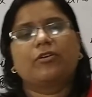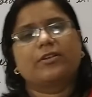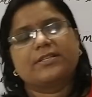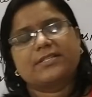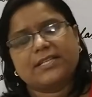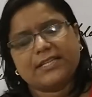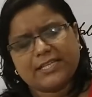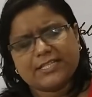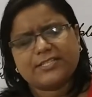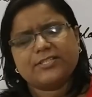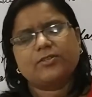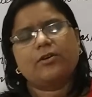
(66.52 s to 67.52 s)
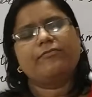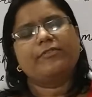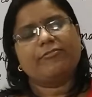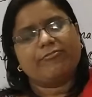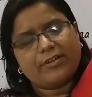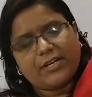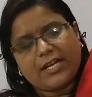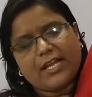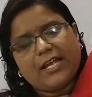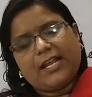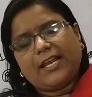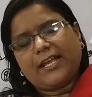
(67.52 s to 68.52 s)
for the synthesis of different
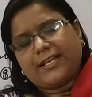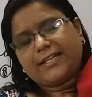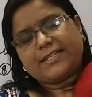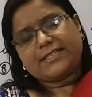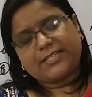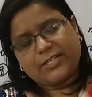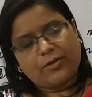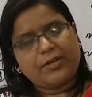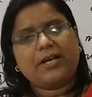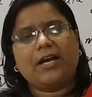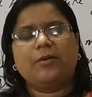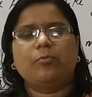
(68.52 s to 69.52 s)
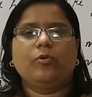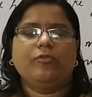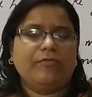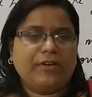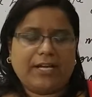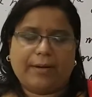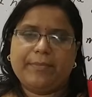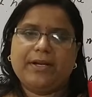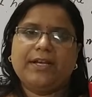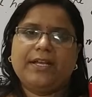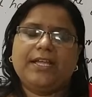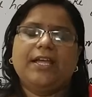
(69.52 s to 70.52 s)
like the steroid hormone,
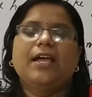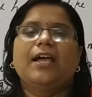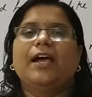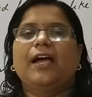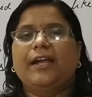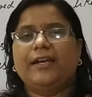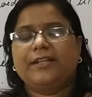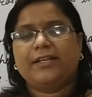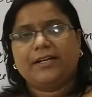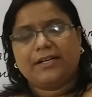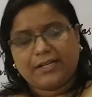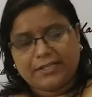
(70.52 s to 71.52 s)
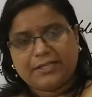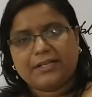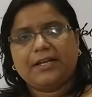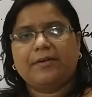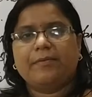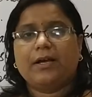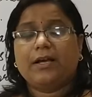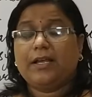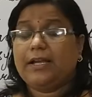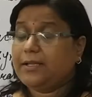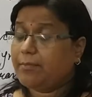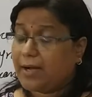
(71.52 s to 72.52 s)
vitamin D and the other
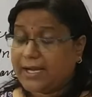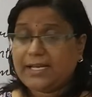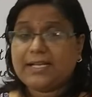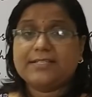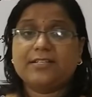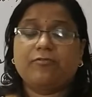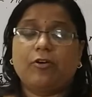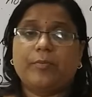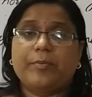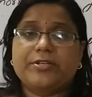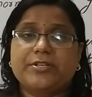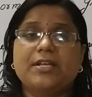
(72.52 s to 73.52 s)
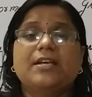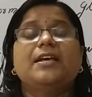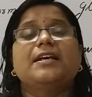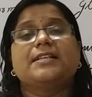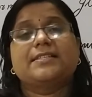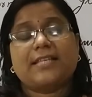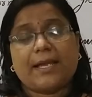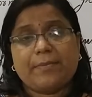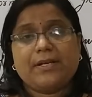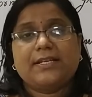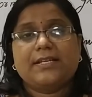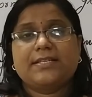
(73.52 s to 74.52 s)
and the bile acid formation.
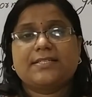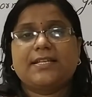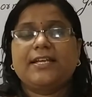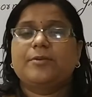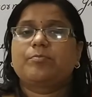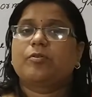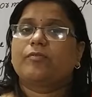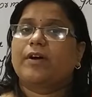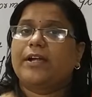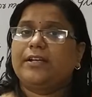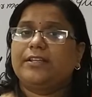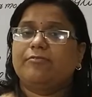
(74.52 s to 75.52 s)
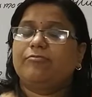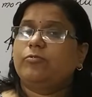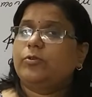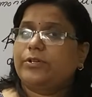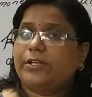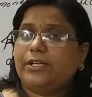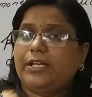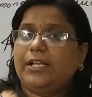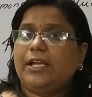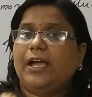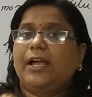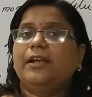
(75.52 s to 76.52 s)
Simultaneously it provides the
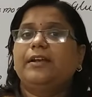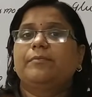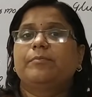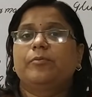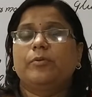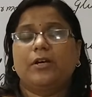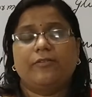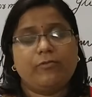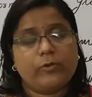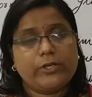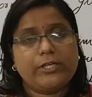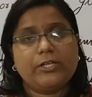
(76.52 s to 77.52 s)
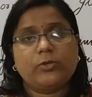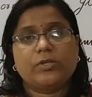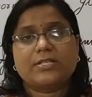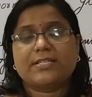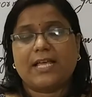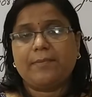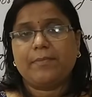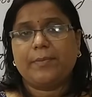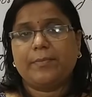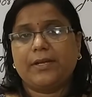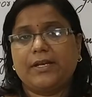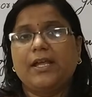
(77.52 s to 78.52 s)
fluidity and fluidity to the cell
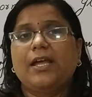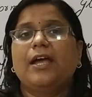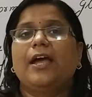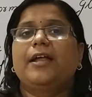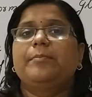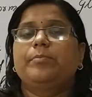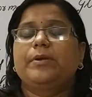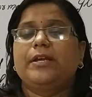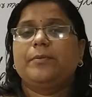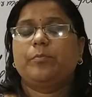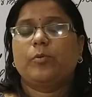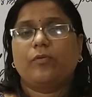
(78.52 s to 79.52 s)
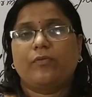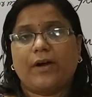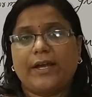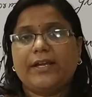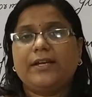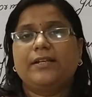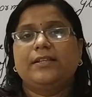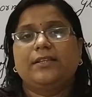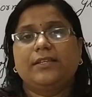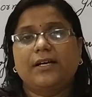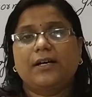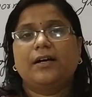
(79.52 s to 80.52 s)
membrane, and it
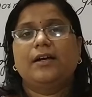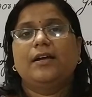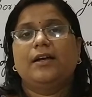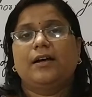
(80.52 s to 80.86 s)
provide the